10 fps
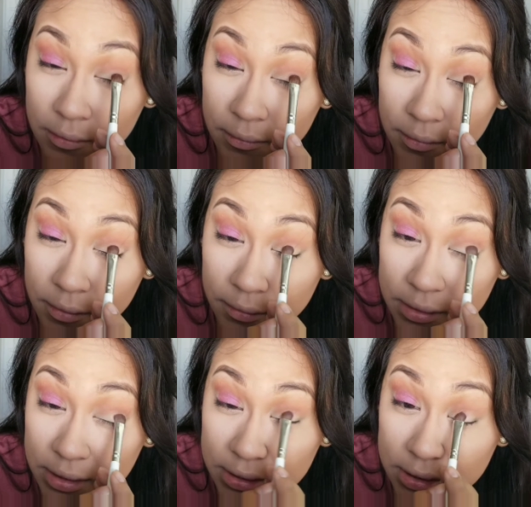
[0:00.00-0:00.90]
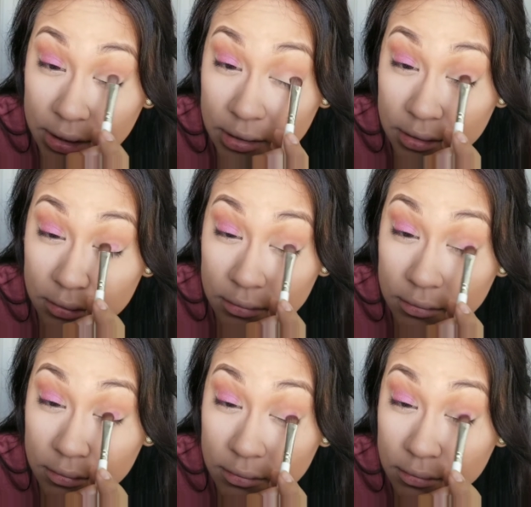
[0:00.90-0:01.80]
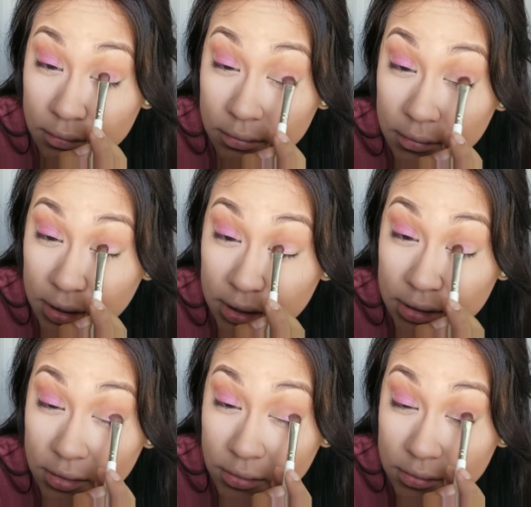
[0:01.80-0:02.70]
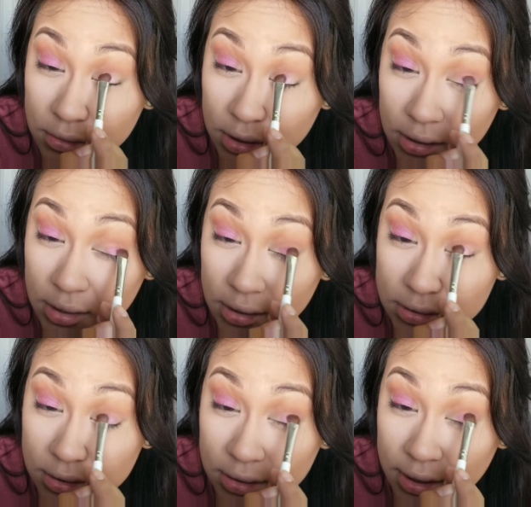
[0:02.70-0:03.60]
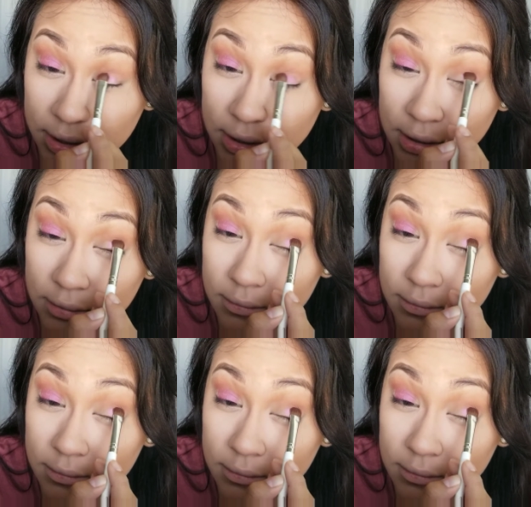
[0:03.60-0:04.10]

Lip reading: Well, with this color, it does look like that.